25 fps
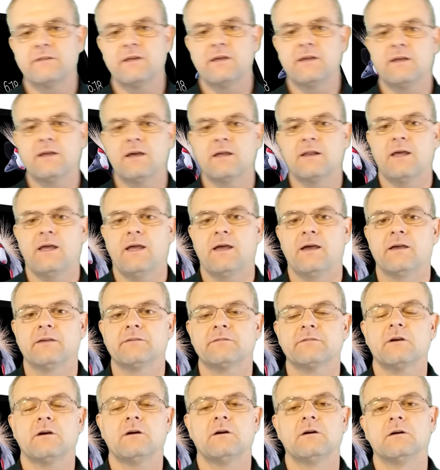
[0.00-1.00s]
that they kind of
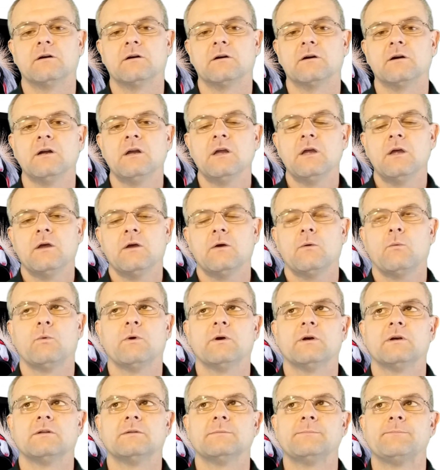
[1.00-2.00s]
ask are,
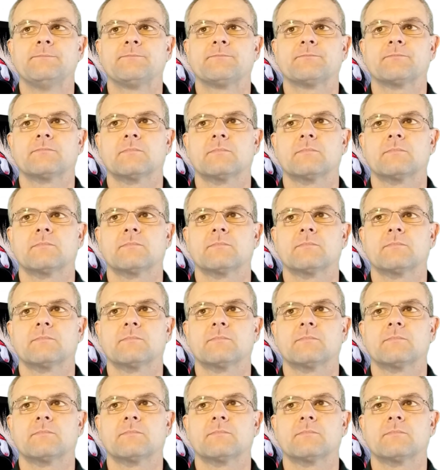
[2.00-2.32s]
well,